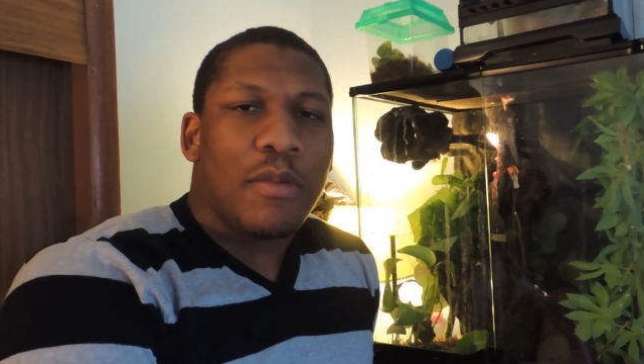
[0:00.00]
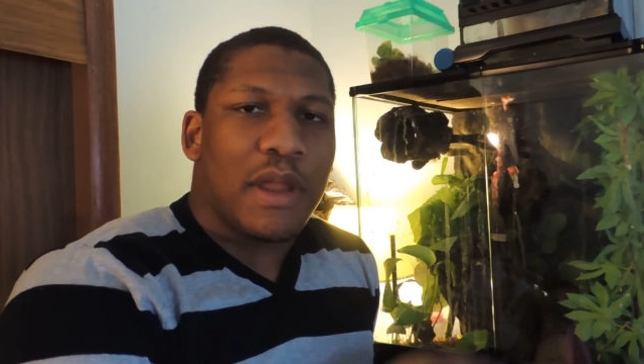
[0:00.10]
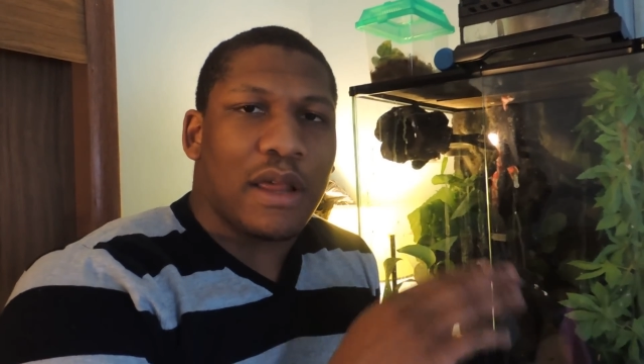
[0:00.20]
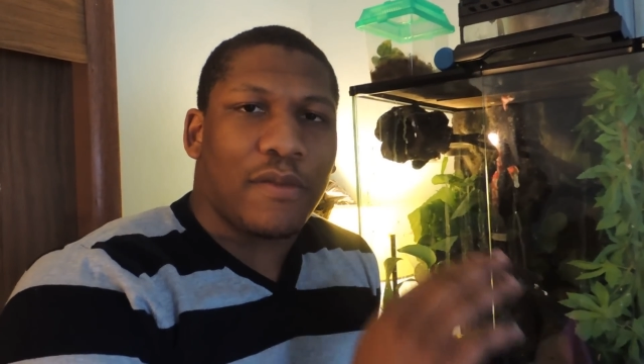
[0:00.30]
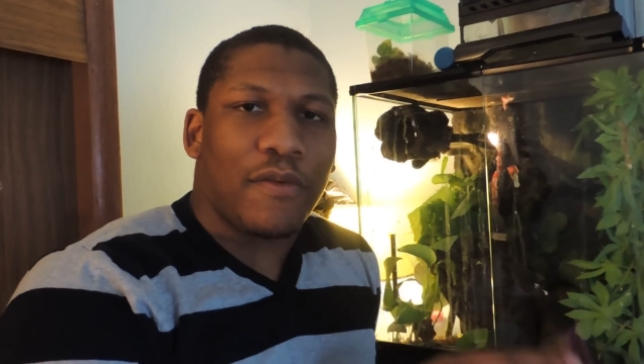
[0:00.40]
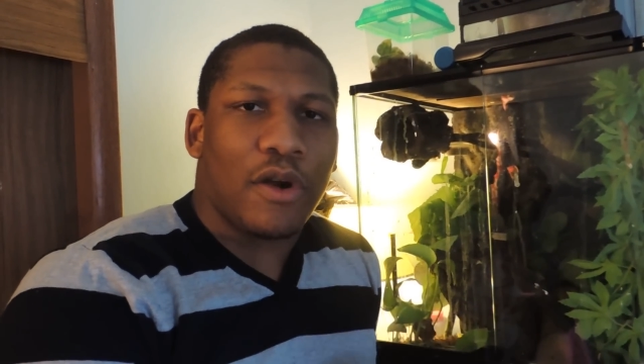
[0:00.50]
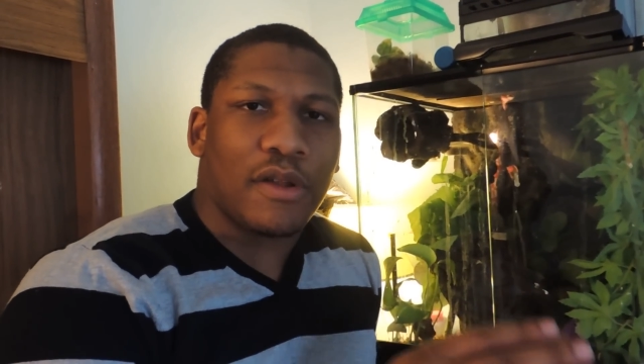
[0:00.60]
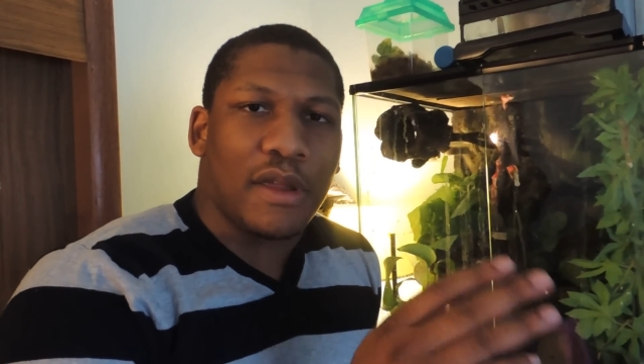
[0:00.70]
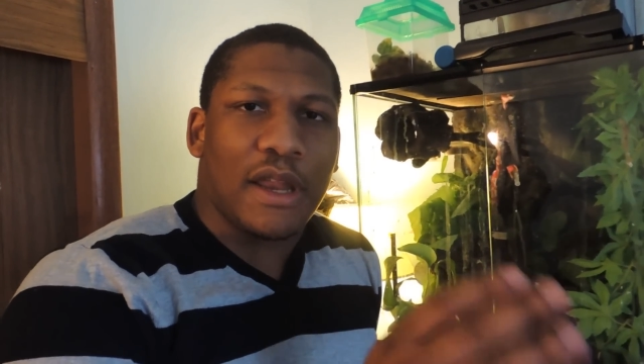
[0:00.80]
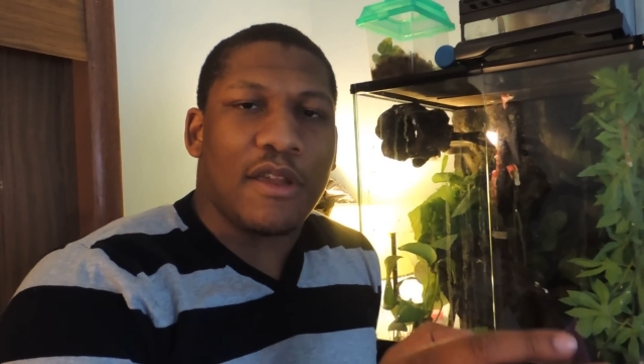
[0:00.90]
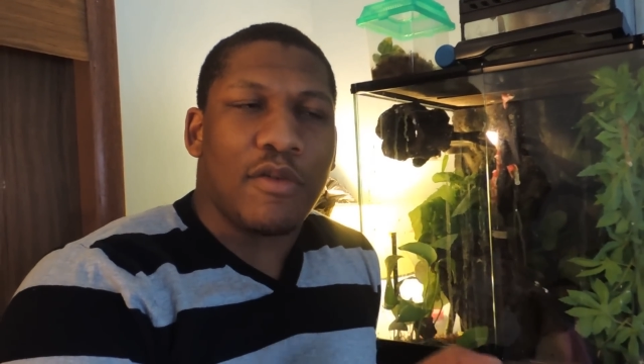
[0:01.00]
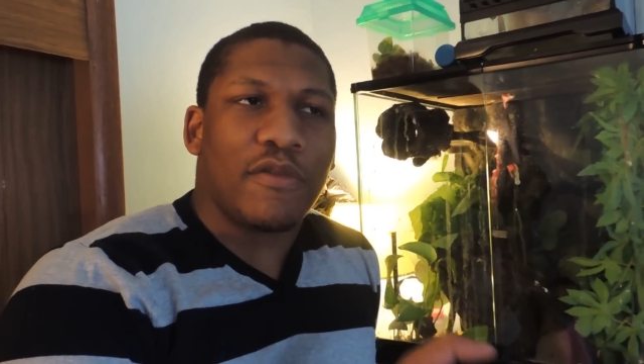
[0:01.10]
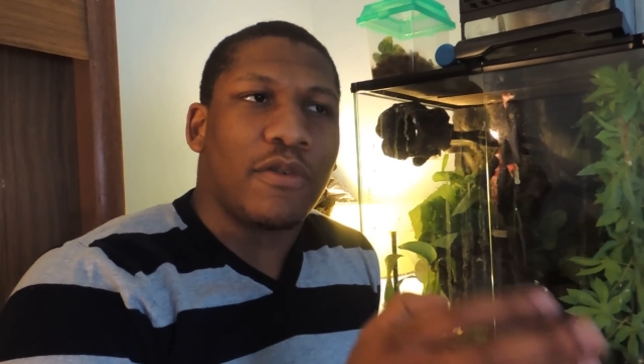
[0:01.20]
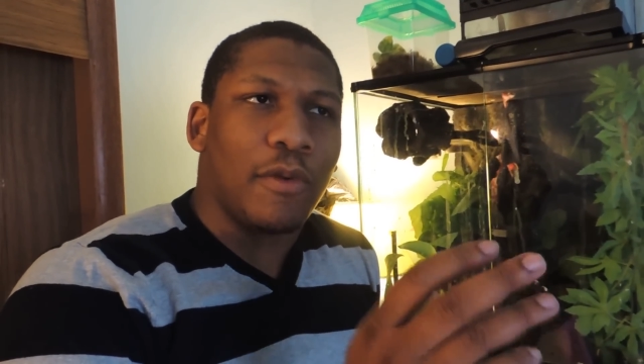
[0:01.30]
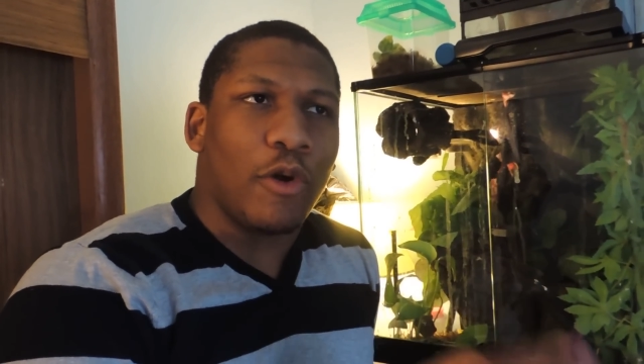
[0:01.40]
But as far as
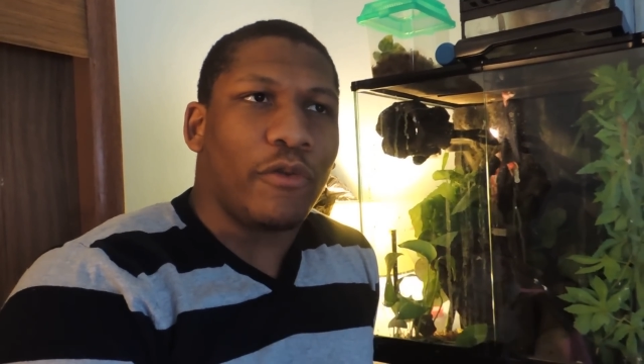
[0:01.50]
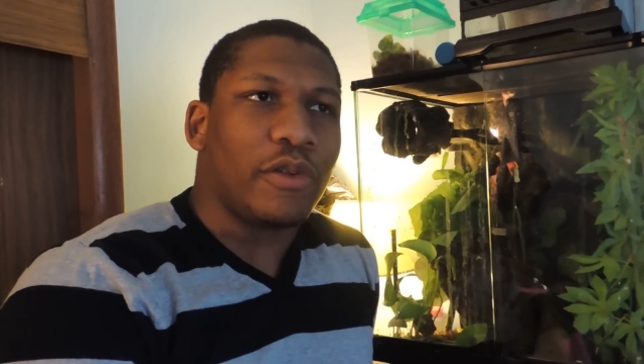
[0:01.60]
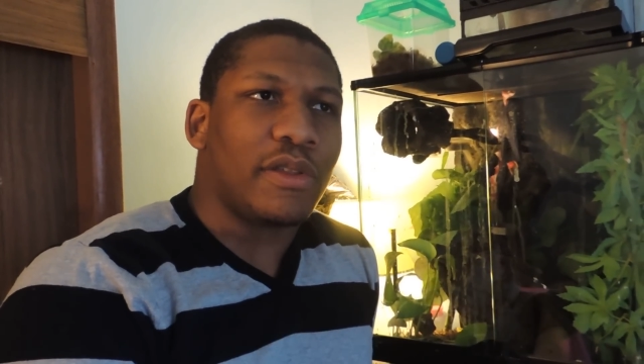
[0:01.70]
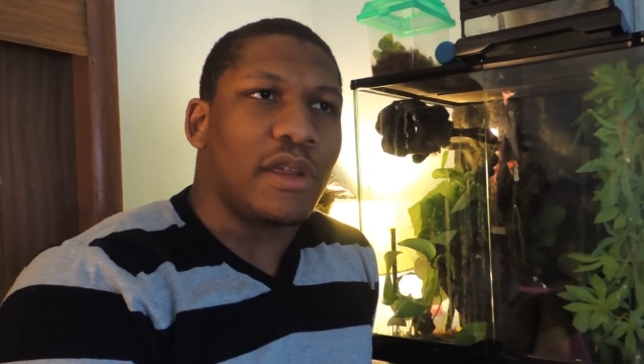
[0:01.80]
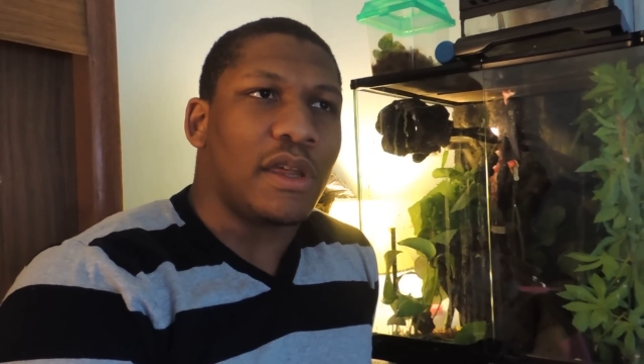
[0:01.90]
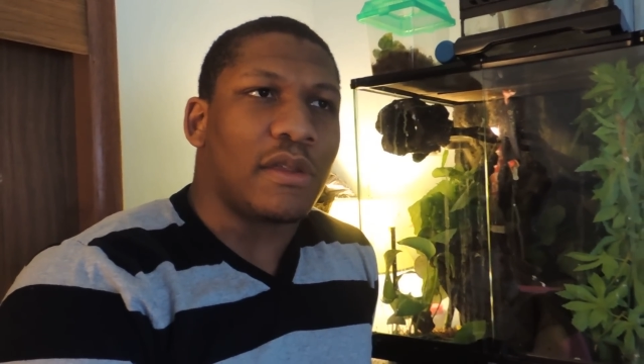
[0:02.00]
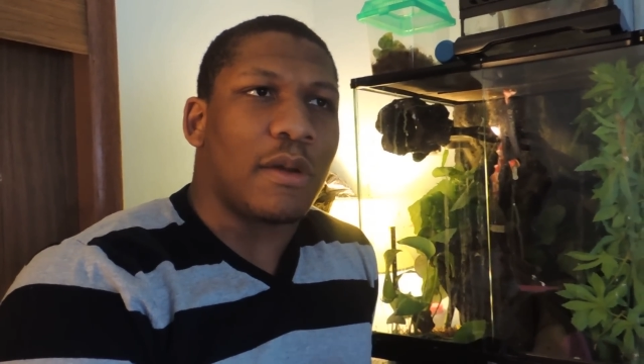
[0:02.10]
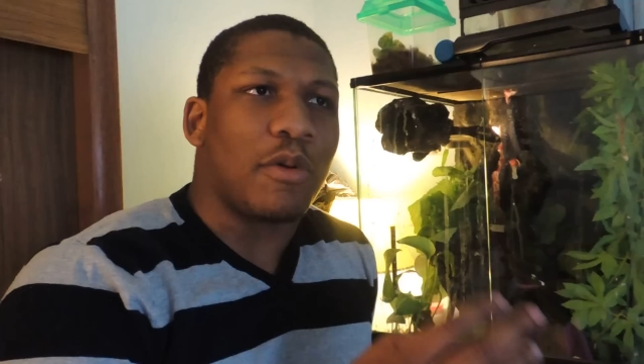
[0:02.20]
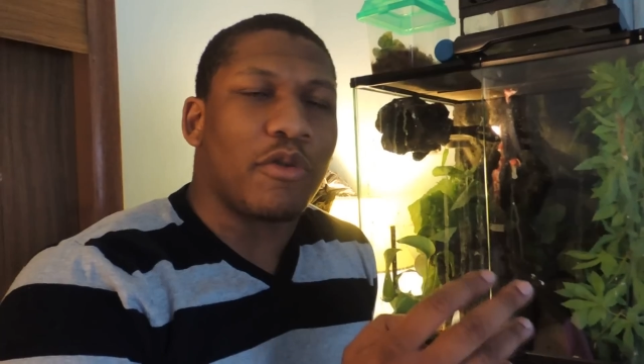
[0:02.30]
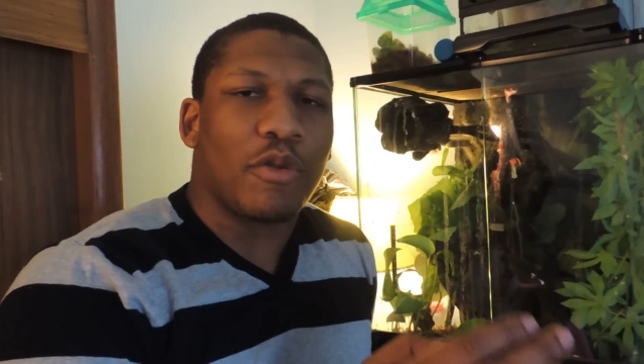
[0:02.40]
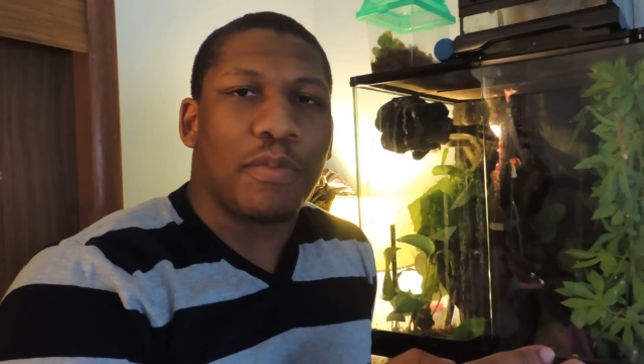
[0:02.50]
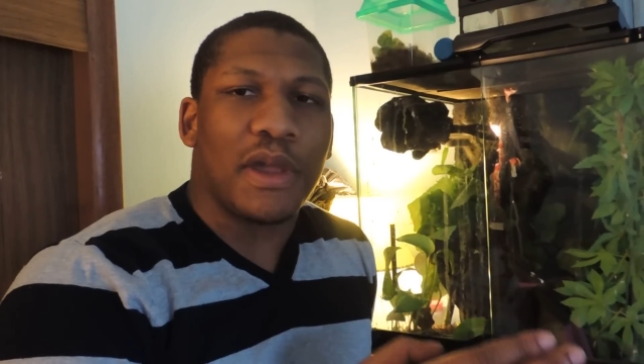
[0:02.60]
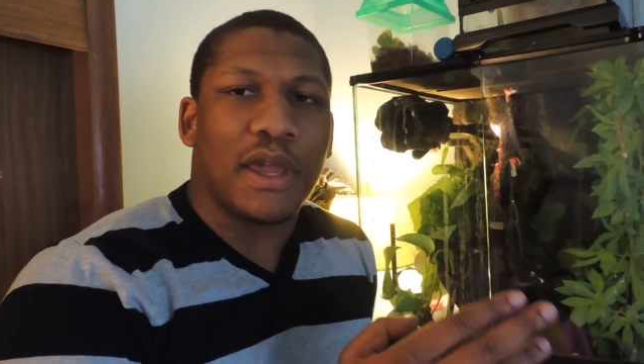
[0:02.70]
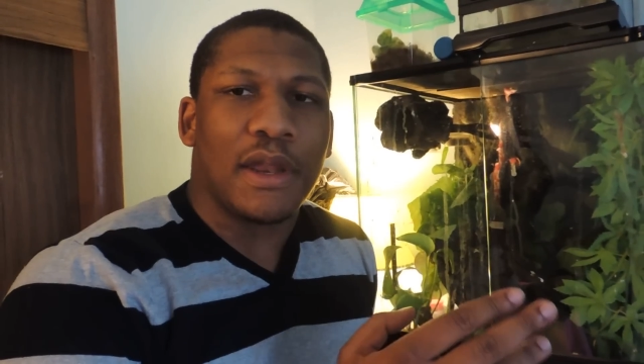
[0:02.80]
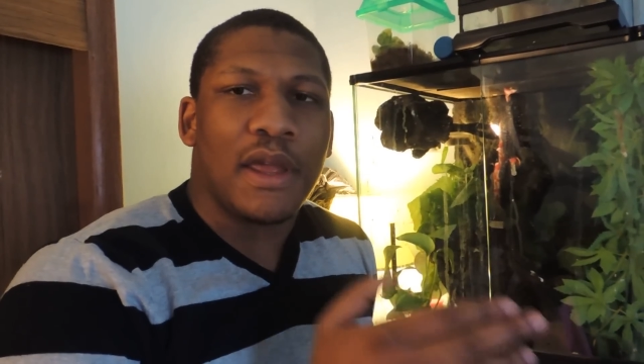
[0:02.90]
anyone from overseas, I want to
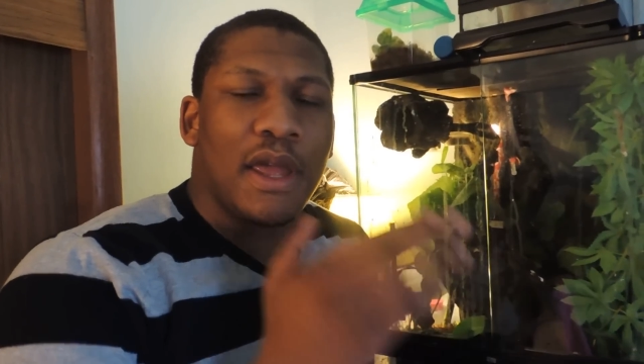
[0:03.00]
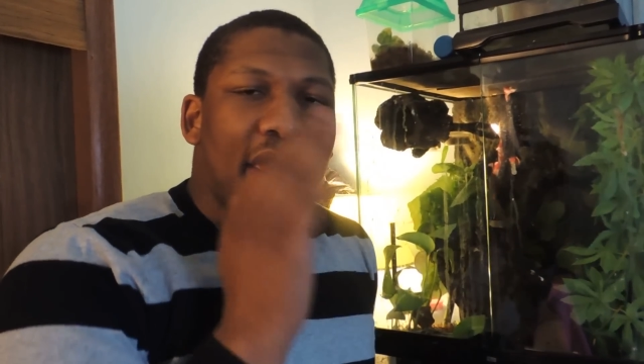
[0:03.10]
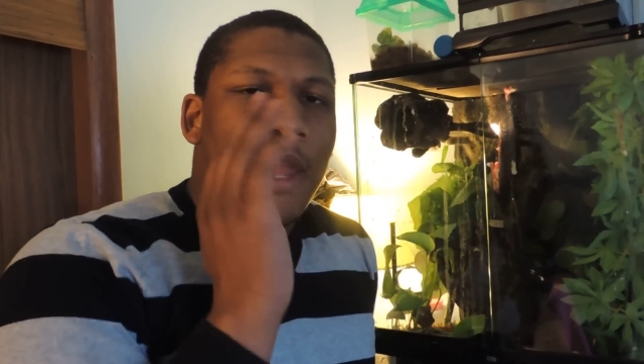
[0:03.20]
repeat,